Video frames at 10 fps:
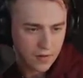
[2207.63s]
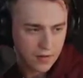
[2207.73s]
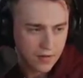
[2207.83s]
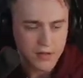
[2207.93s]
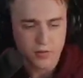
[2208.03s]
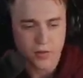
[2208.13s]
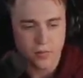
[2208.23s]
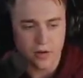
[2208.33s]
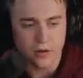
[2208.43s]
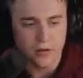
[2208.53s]
That's really
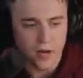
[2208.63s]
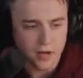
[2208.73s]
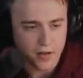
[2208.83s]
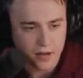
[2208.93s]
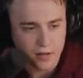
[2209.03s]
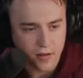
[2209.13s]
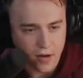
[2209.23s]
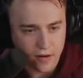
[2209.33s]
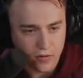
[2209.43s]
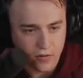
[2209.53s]
weird. I I, I
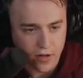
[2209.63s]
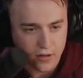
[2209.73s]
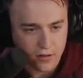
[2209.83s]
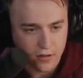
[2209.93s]
never knew that.